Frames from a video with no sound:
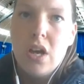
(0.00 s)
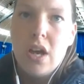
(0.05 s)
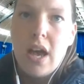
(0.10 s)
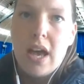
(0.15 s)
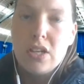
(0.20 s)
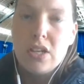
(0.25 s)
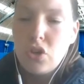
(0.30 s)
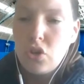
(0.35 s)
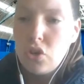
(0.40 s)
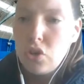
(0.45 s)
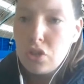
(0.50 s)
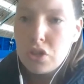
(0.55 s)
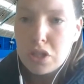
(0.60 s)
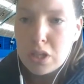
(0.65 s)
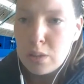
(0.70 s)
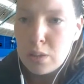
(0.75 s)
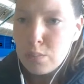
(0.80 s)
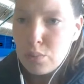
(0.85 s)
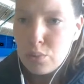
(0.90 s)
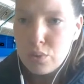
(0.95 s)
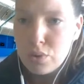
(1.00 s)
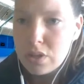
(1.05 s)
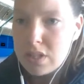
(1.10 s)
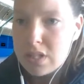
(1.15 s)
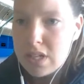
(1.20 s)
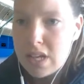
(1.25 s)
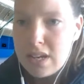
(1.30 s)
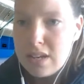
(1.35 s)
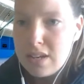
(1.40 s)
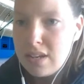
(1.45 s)
as hugely
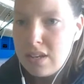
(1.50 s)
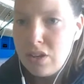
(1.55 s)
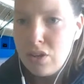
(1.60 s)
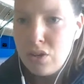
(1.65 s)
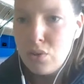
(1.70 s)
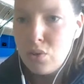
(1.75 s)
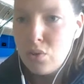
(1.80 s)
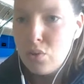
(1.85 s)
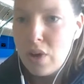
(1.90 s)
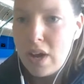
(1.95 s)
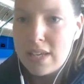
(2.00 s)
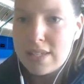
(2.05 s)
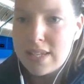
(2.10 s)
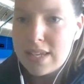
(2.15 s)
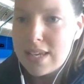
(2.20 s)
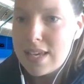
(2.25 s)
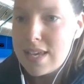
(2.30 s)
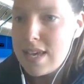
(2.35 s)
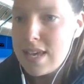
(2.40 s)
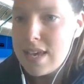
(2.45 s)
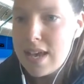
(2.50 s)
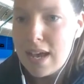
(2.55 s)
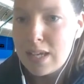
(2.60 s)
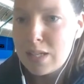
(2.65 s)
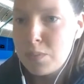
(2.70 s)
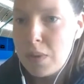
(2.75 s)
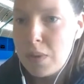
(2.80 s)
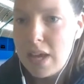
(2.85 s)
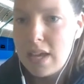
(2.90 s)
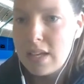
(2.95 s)
important, as a key
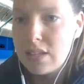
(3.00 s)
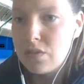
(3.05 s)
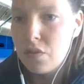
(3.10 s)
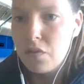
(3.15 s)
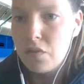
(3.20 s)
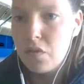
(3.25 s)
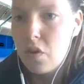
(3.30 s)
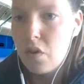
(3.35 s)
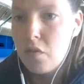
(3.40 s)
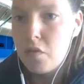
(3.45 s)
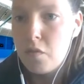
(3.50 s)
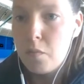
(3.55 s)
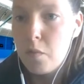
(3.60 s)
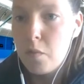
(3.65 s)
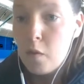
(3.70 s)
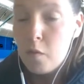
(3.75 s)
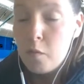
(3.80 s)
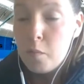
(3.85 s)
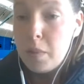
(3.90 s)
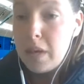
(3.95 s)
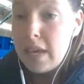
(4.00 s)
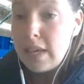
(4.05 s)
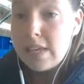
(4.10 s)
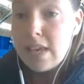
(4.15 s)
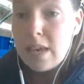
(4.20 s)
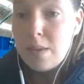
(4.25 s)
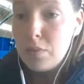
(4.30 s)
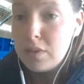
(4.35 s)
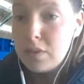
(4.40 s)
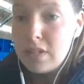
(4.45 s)
aspect of being
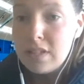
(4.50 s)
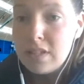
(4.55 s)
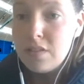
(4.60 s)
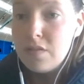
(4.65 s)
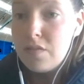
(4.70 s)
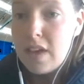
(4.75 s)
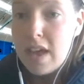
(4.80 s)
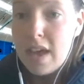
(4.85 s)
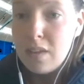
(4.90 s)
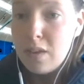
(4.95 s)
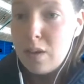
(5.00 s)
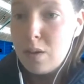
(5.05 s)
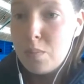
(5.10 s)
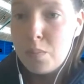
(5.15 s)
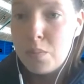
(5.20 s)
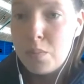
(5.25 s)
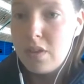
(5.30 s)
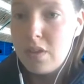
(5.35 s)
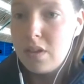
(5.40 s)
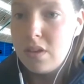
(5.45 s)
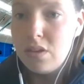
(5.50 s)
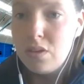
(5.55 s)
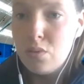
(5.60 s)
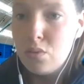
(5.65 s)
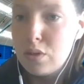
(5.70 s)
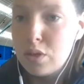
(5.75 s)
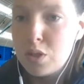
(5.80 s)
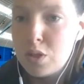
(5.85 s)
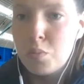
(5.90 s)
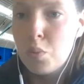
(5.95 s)
able to develop
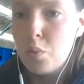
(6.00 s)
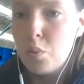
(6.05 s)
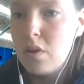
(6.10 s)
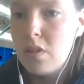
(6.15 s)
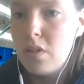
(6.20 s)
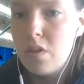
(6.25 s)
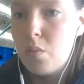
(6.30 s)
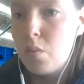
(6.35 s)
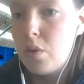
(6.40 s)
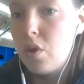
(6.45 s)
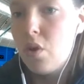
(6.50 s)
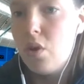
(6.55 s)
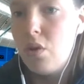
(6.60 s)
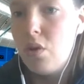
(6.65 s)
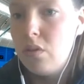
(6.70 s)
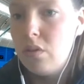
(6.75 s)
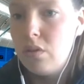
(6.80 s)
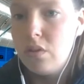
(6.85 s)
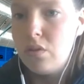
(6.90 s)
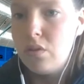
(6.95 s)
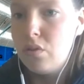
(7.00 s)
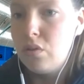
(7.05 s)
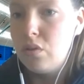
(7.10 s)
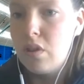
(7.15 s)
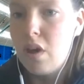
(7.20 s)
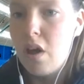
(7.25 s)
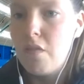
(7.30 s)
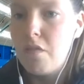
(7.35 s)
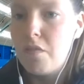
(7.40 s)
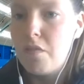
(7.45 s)
the sport that we all
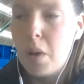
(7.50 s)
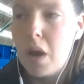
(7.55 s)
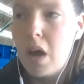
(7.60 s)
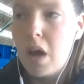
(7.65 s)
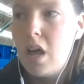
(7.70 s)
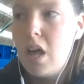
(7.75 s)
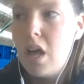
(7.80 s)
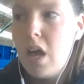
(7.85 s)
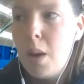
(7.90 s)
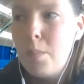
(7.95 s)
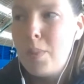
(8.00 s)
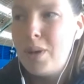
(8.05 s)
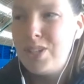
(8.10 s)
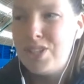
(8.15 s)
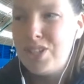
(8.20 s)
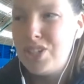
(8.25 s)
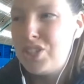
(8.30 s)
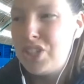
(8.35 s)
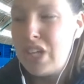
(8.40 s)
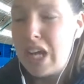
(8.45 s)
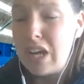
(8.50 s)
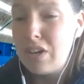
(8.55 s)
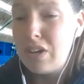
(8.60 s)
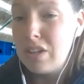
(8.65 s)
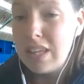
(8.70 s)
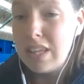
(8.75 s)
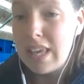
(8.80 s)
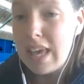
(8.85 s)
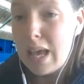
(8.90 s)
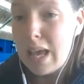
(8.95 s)
love, but just
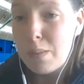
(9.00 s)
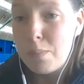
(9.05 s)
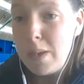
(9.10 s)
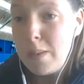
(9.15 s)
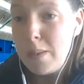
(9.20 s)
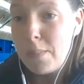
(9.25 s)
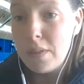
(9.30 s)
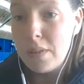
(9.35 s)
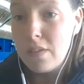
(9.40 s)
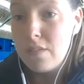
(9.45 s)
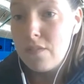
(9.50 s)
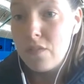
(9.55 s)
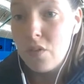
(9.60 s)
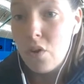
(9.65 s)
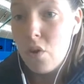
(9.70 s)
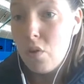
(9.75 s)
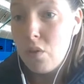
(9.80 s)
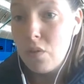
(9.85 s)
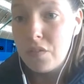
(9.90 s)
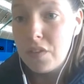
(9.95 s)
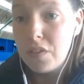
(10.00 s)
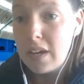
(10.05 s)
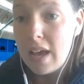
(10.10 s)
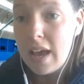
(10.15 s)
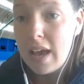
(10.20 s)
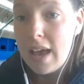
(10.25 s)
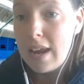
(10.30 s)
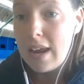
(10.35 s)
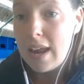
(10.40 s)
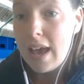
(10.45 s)
generally getting people involved
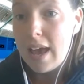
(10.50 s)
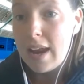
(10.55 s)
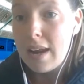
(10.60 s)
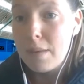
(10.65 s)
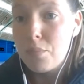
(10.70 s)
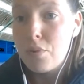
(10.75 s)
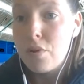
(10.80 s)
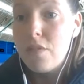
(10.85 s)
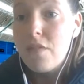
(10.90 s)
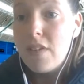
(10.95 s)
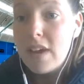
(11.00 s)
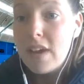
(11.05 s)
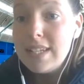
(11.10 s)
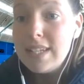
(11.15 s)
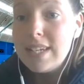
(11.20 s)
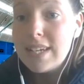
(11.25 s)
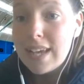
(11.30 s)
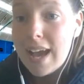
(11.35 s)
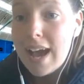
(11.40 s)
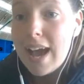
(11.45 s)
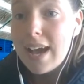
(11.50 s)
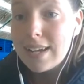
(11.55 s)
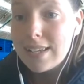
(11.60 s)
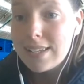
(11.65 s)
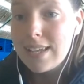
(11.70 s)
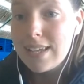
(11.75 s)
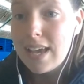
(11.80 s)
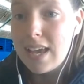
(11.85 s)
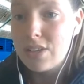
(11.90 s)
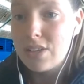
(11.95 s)
and providing
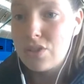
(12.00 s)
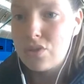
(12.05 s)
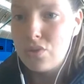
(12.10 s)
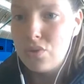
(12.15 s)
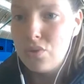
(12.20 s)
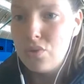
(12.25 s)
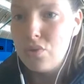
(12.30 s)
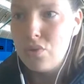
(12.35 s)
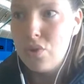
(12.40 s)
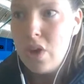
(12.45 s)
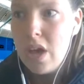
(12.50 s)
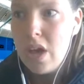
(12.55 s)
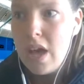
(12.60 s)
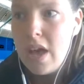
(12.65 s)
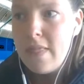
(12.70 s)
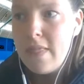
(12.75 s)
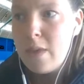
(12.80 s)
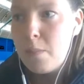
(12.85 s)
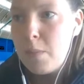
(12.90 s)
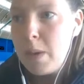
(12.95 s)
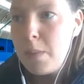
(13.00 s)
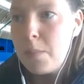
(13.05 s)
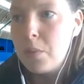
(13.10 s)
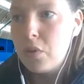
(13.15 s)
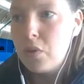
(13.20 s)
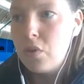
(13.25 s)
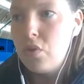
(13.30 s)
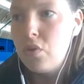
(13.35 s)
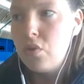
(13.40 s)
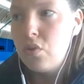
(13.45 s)
access to the
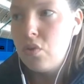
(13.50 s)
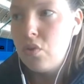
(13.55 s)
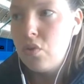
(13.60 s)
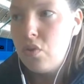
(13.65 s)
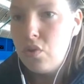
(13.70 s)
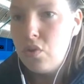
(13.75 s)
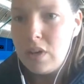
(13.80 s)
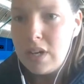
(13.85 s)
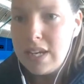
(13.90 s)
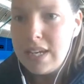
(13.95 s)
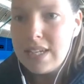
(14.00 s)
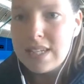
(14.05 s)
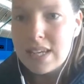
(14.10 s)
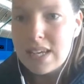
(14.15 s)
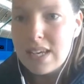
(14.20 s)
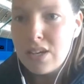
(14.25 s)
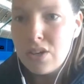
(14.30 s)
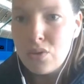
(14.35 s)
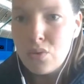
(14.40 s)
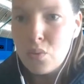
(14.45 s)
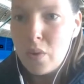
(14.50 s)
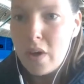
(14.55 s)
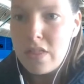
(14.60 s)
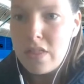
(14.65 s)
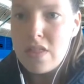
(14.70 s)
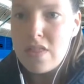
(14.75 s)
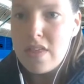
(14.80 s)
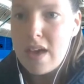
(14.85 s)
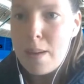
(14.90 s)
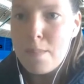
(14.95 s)
people who need it,
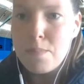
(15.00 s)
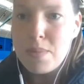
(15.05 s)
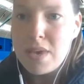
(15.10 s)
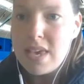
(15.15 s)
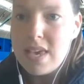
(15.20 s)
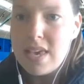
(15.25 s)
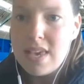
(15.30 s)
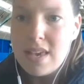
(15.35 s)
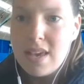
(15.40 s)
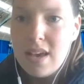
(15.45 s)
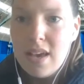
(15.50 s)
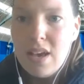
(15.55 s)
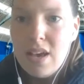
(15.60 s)
whether that be